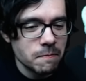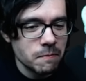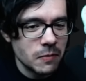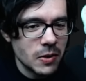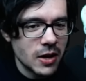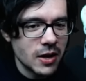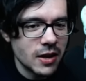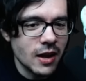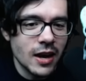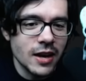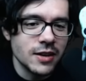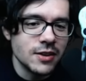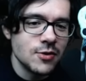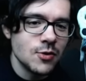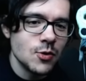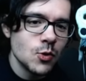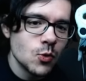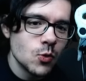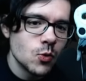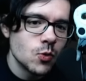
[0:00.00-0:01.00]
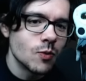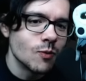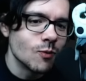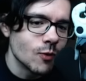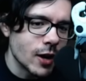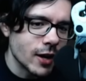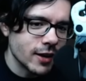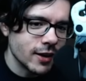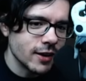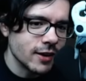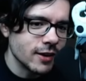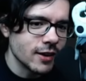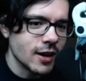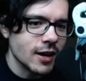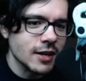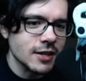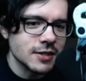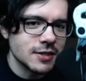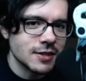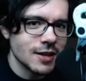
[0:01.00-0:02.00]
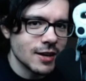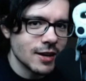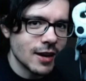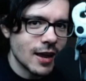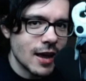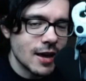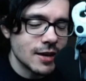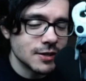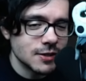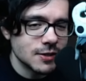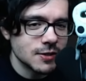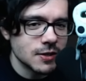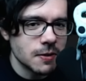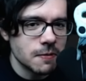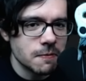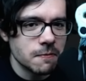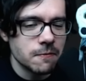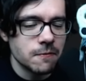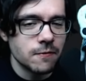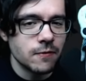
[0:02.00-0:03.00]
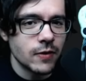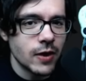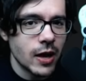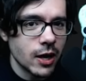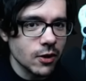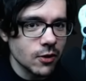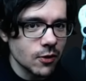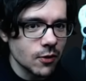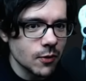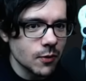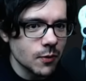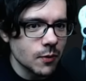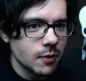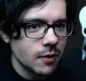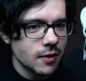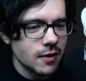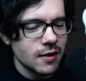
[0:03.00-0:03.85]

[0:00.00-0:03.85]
but I do recognize that it has some value.